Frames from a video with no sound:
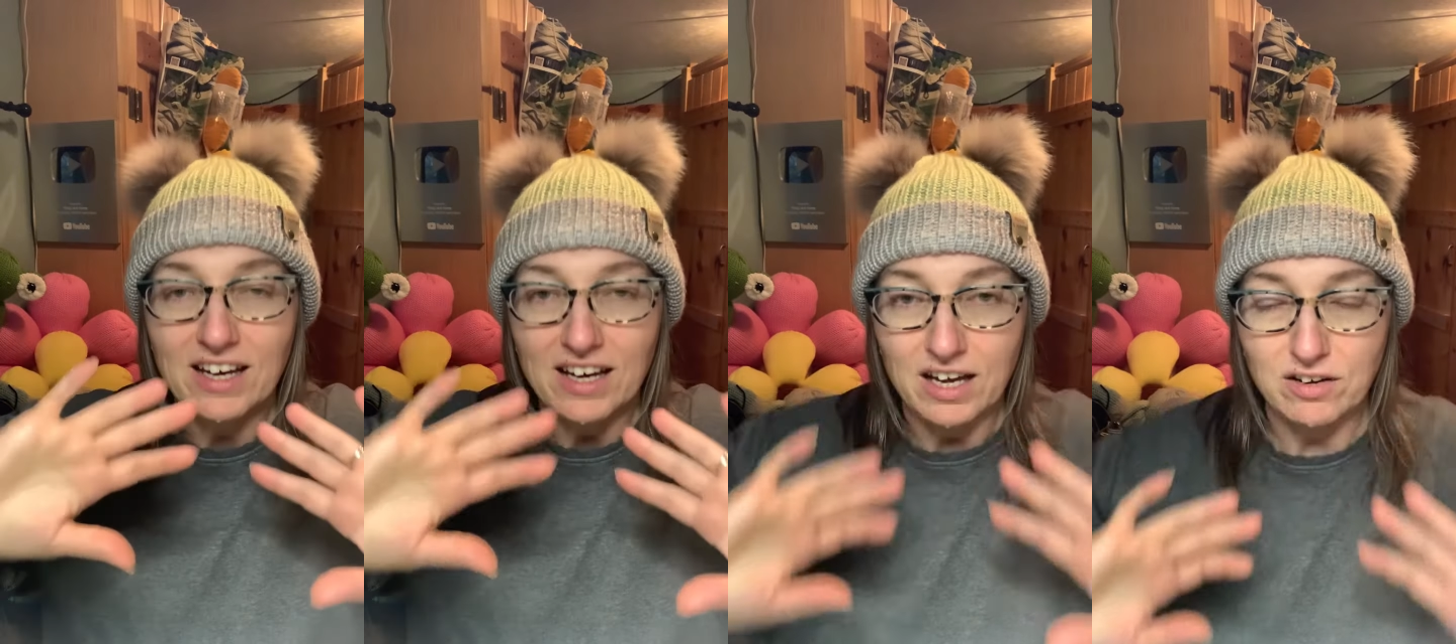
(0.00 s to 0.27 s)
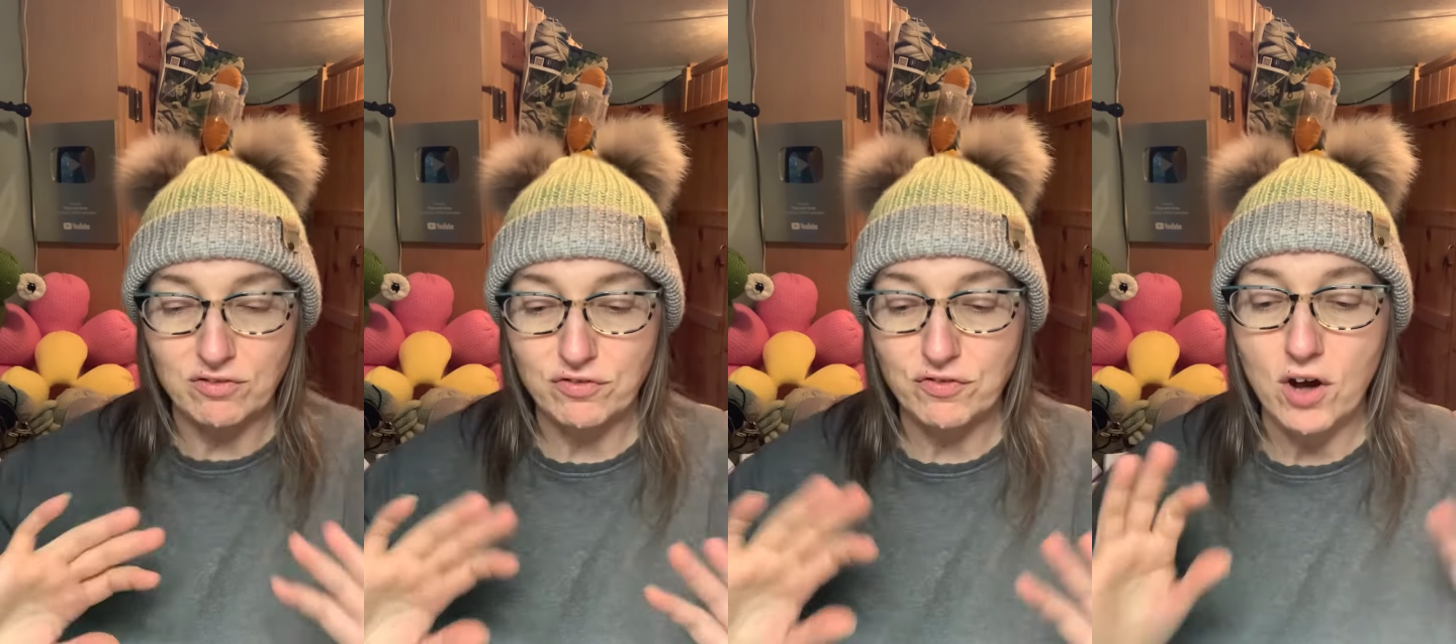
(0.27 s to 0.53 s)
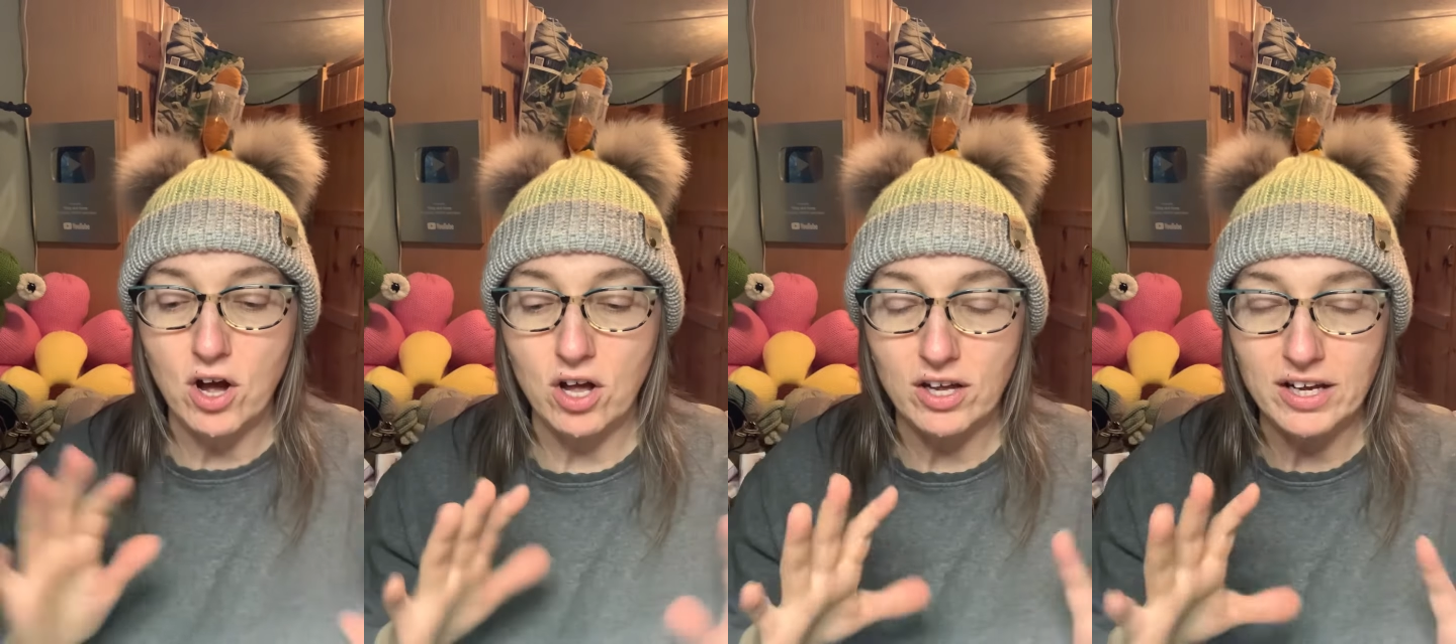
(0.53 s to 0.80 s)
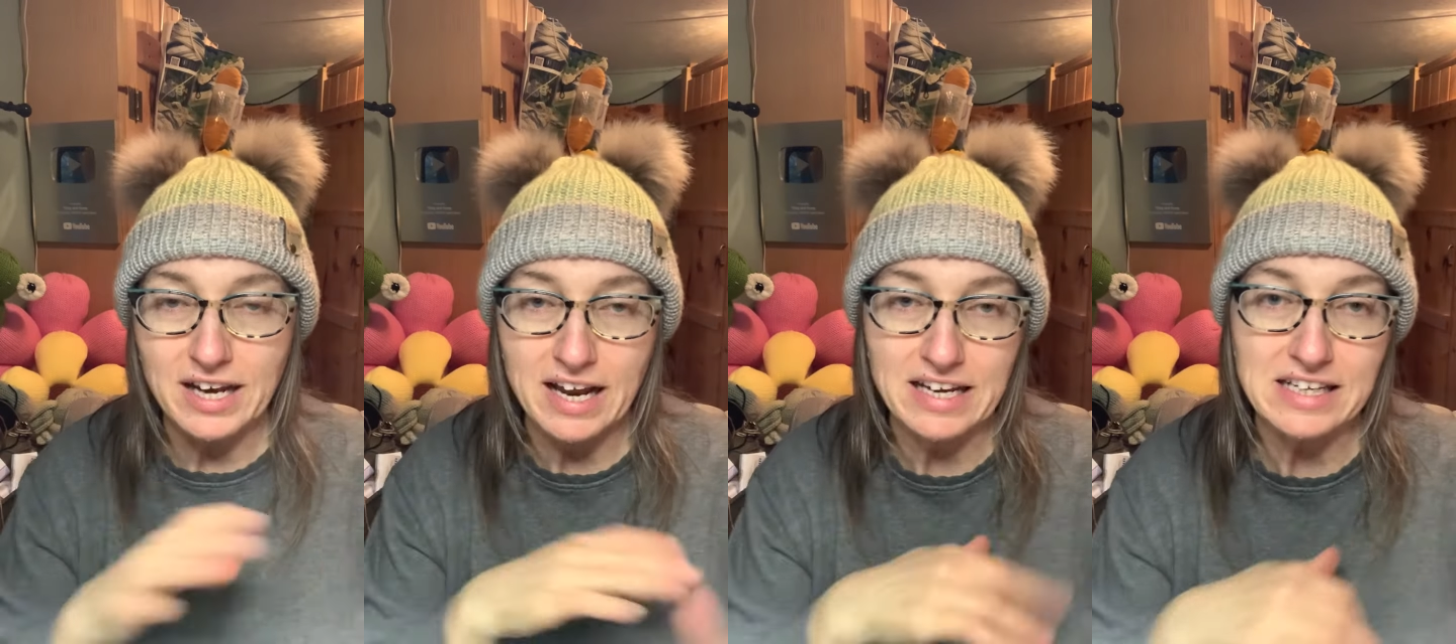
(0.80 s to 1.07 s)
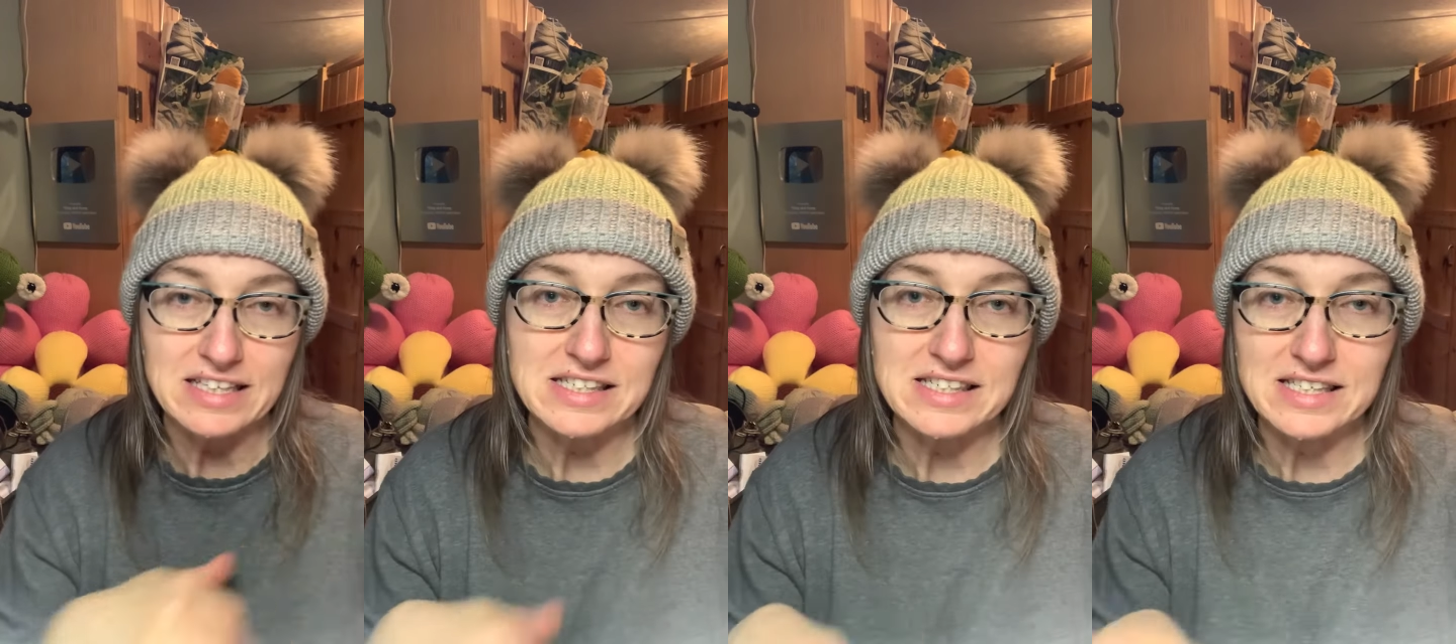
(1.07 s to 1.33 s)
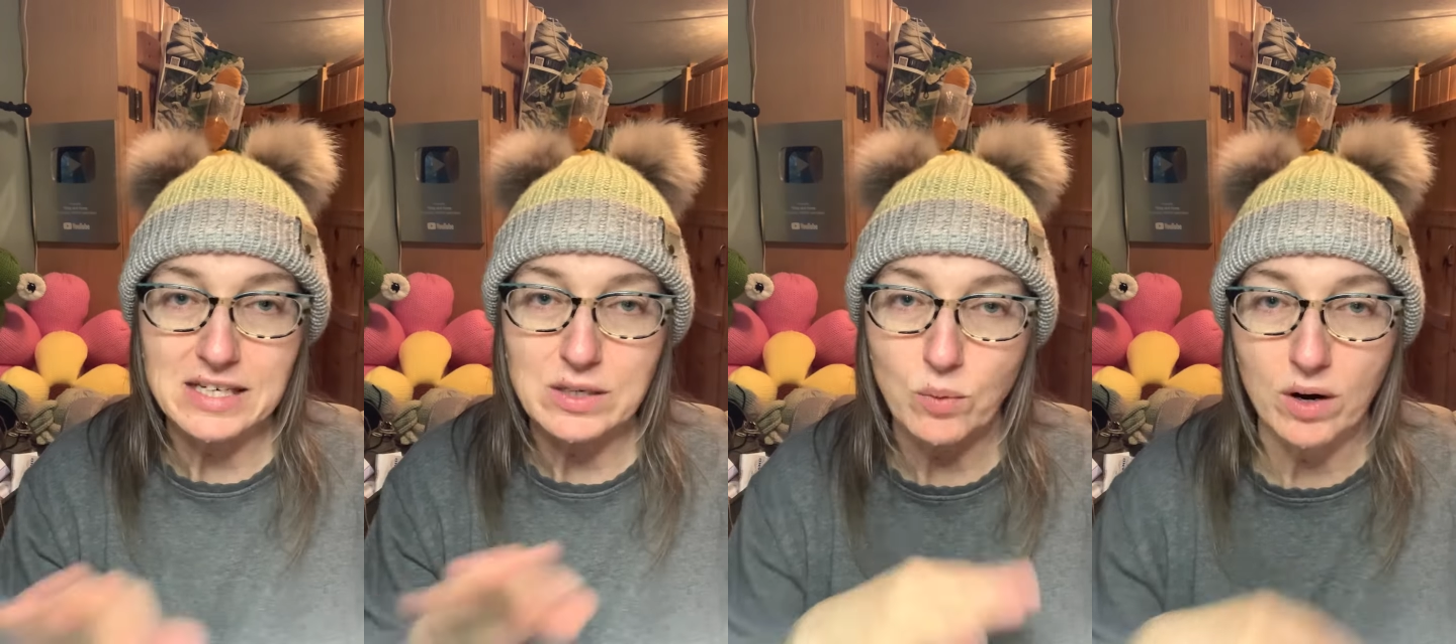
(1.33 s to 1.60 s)
and fall, and I could
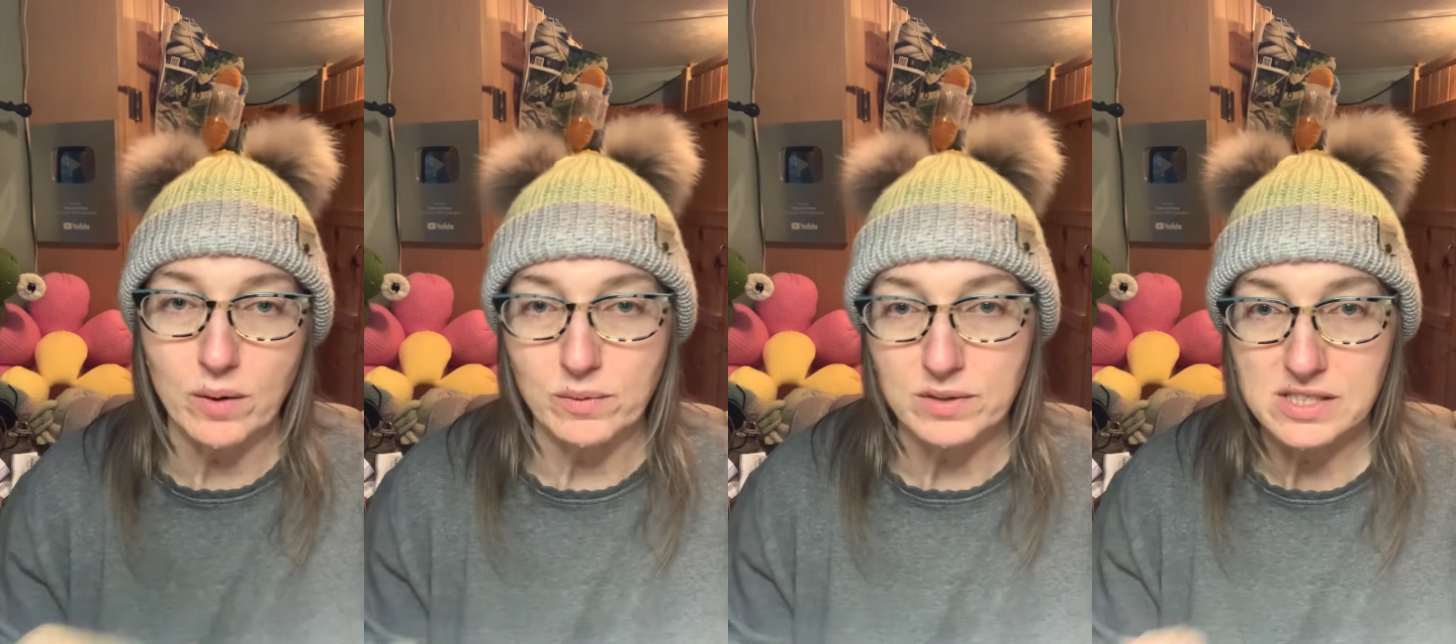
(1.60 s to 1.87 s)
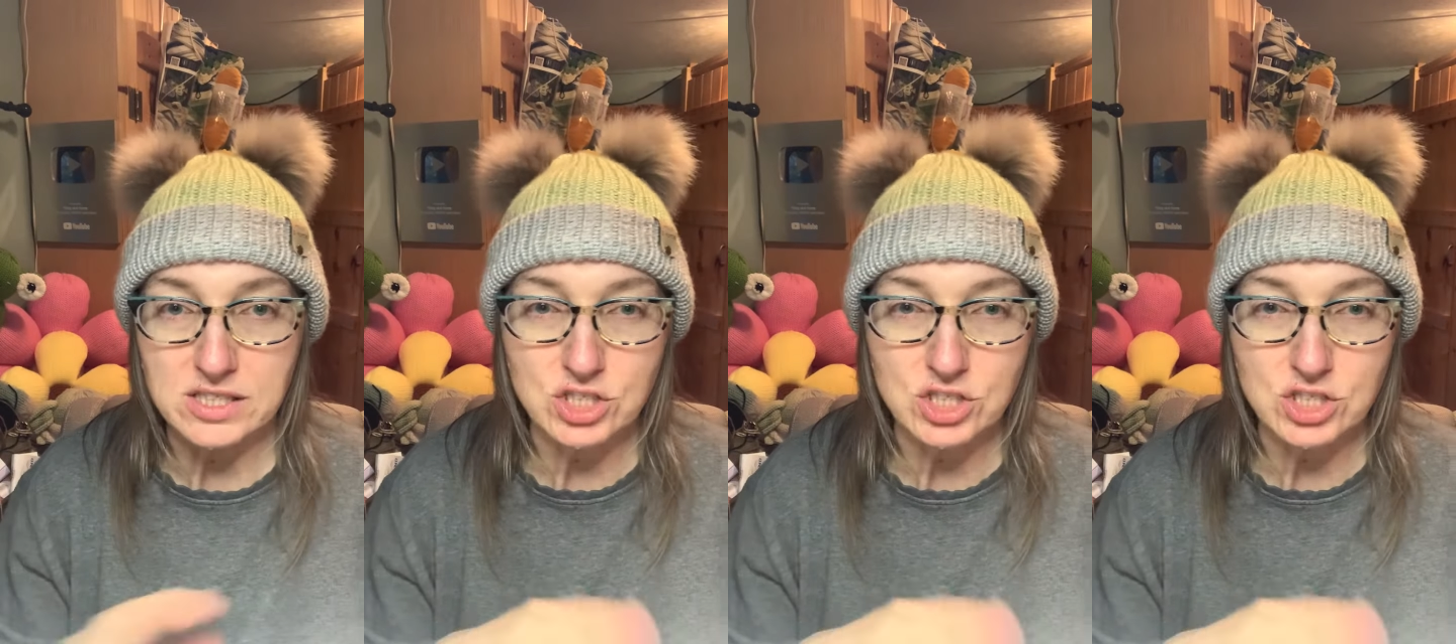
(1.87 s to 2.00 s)
see where it was